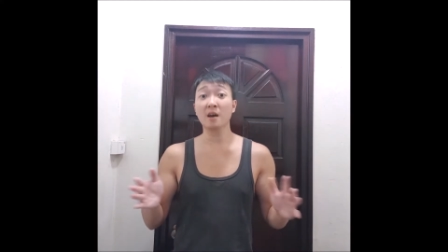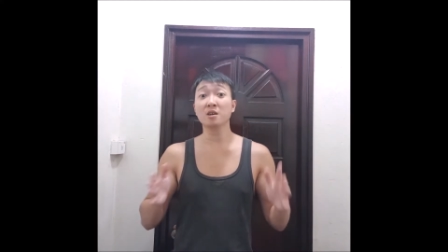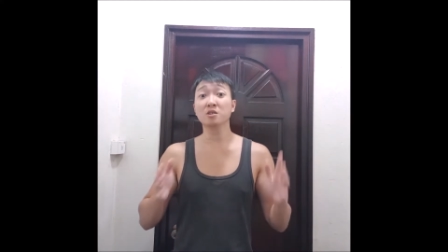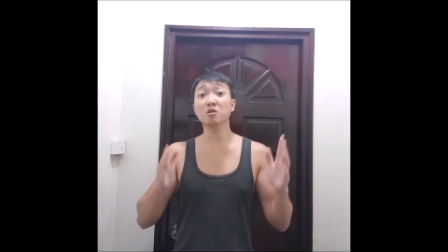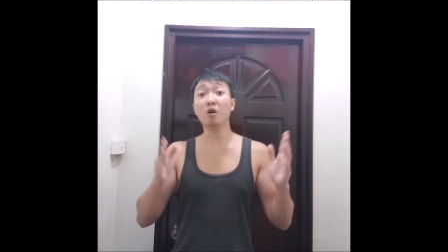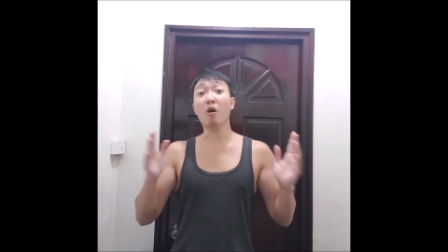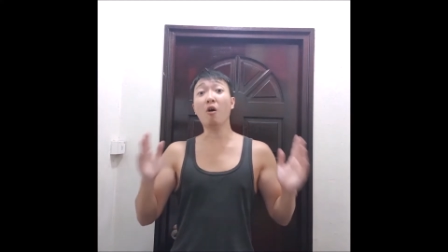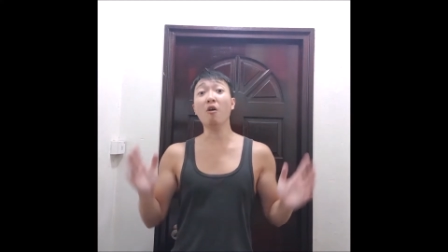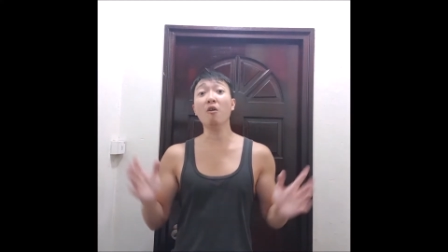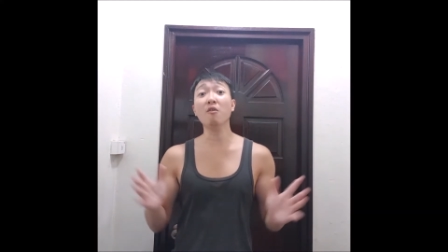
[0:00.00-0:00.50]

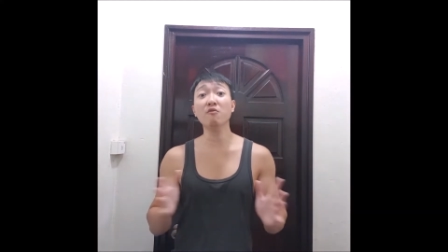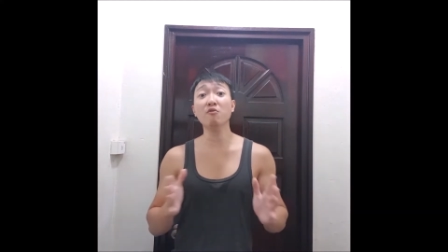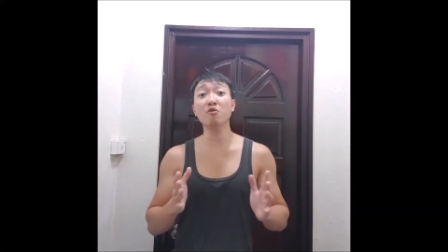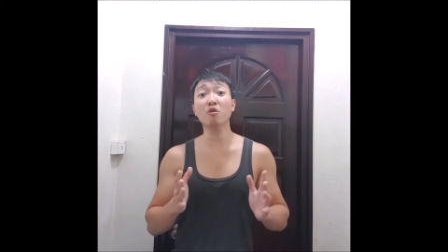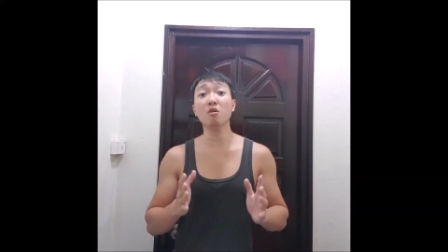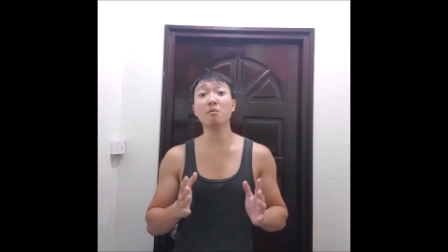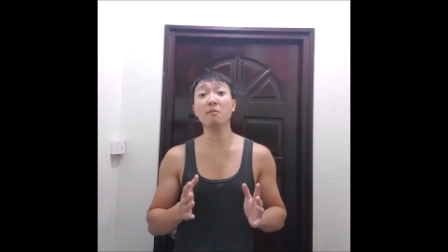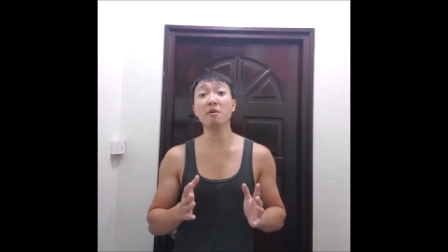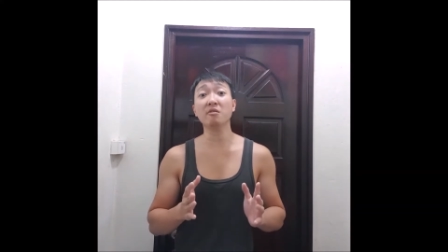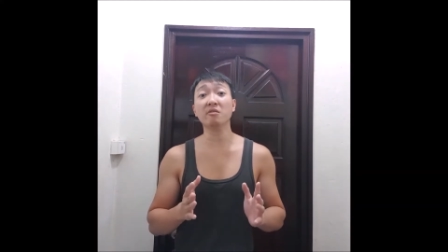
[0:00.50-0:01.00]
So
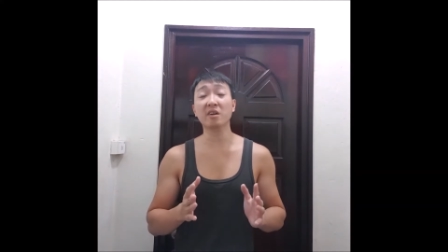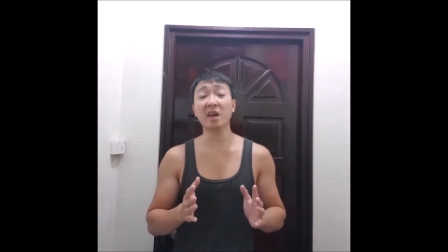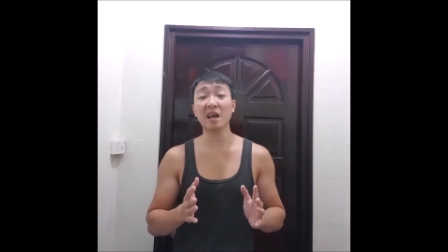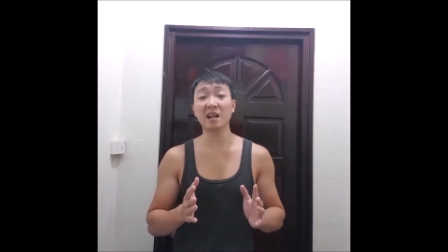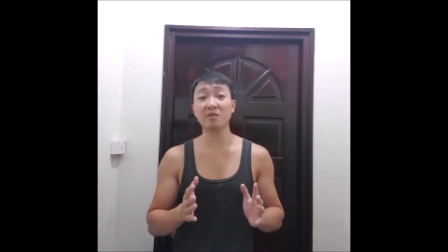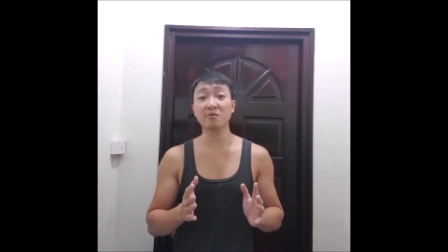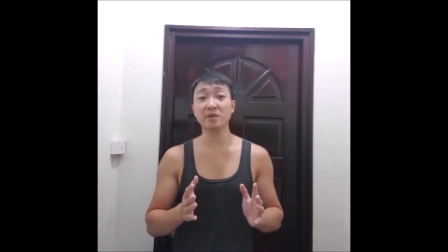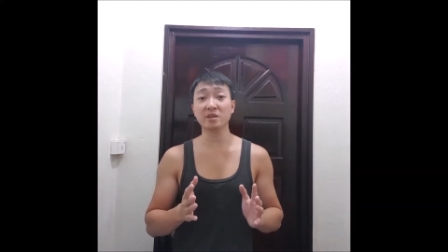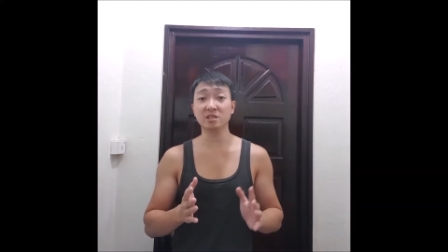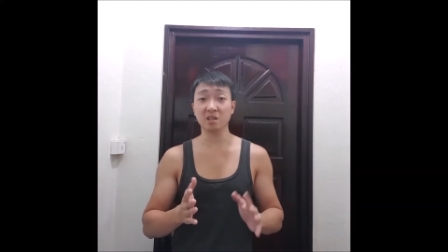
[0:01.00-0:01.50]
overall amount of
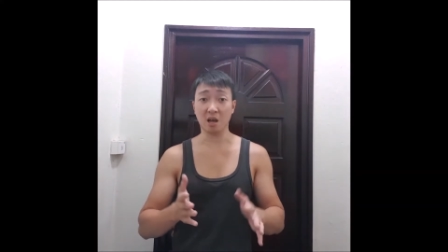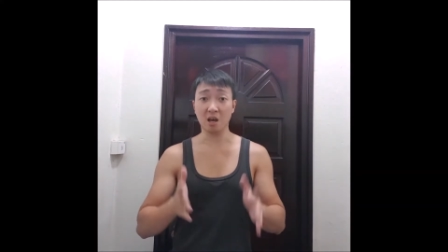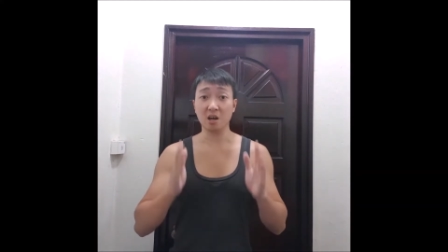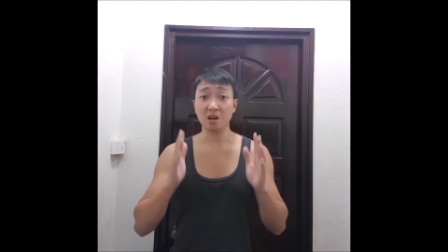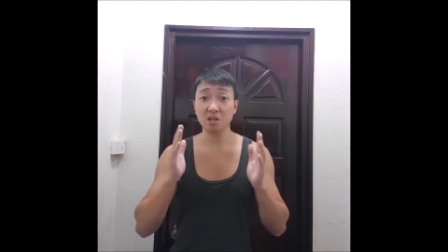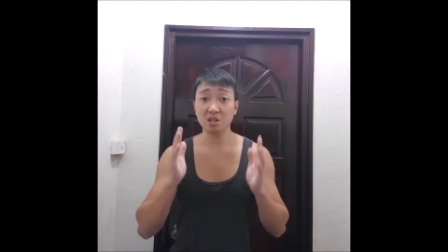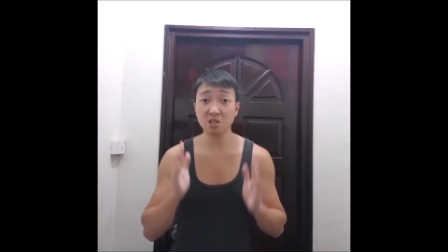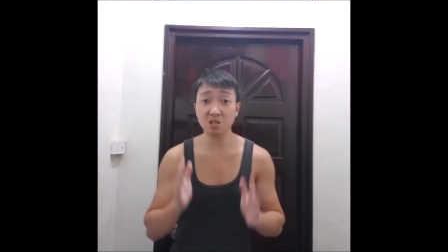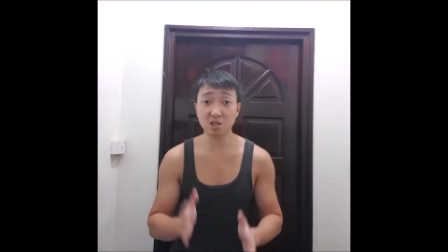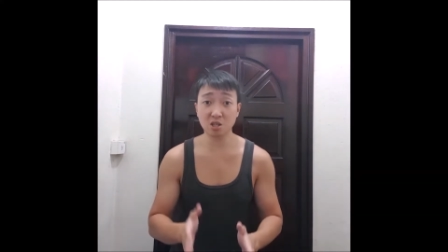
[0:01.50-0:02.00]
calories
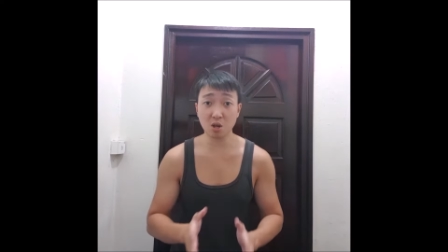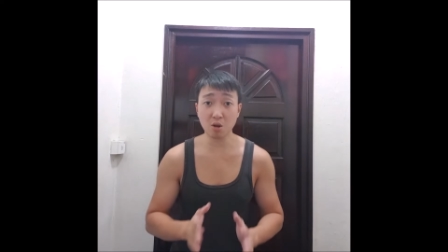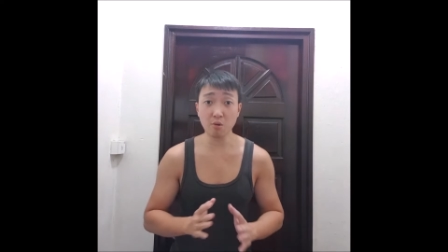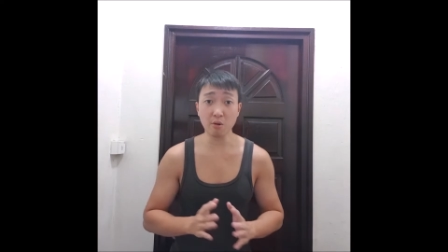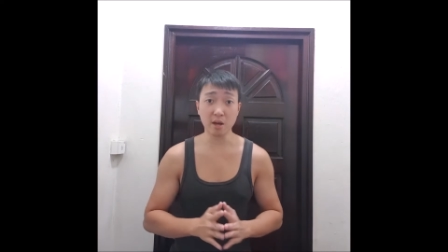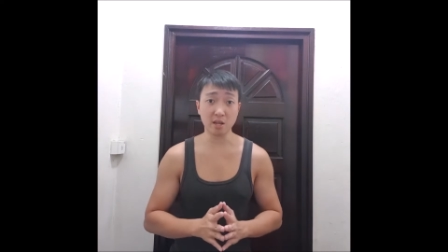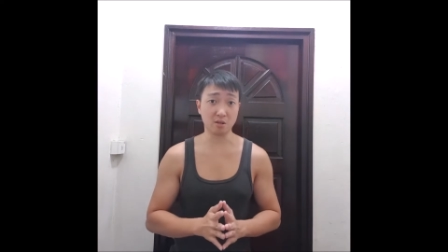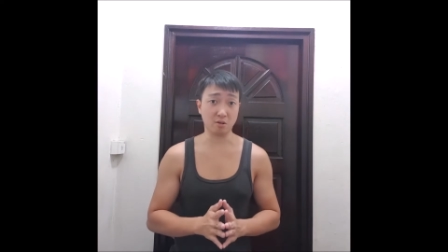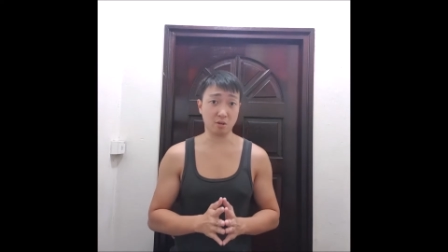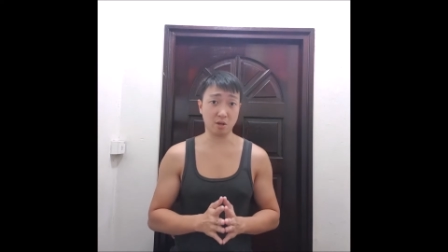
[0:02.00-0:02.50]
still
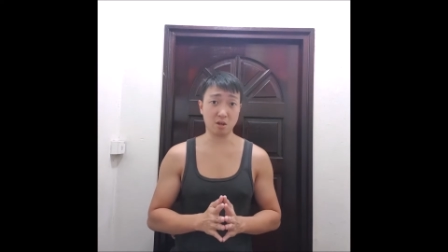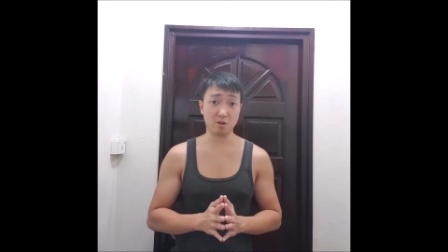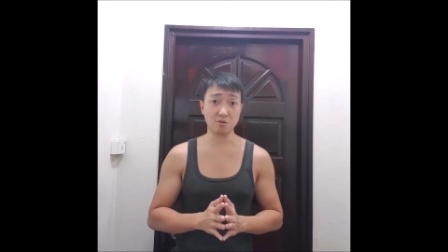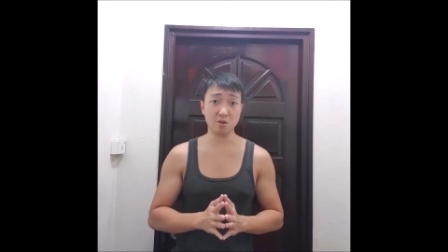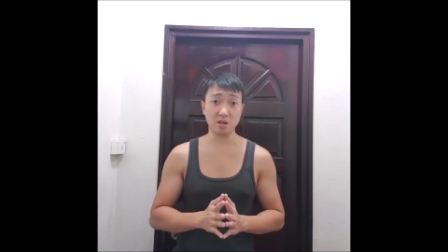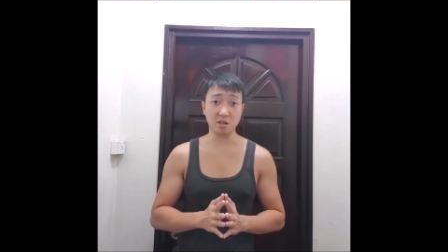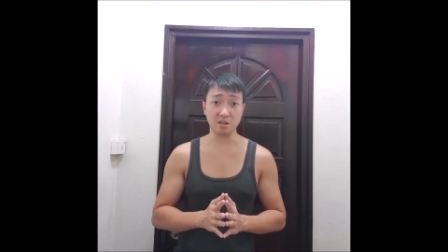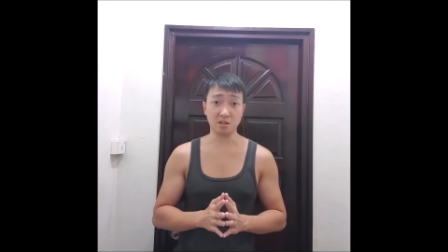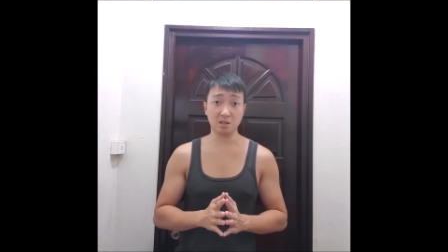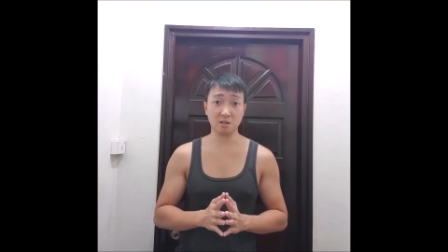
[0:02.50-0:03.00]
has to
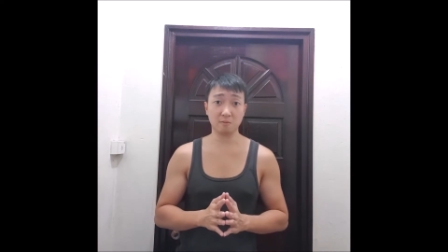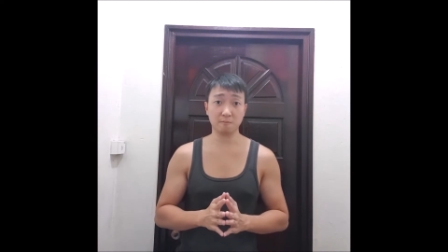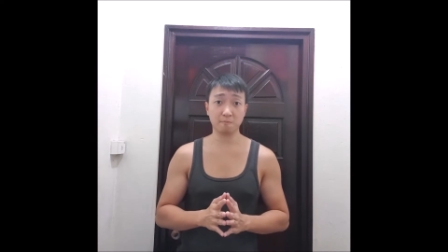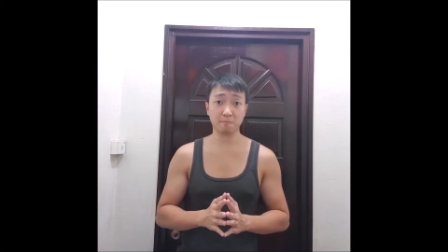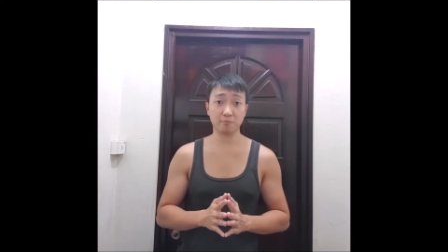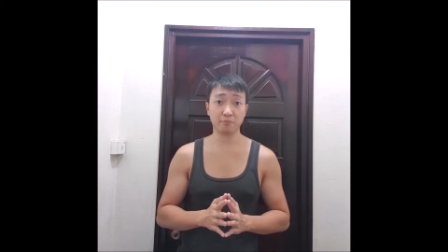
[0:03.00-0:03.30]
decrease.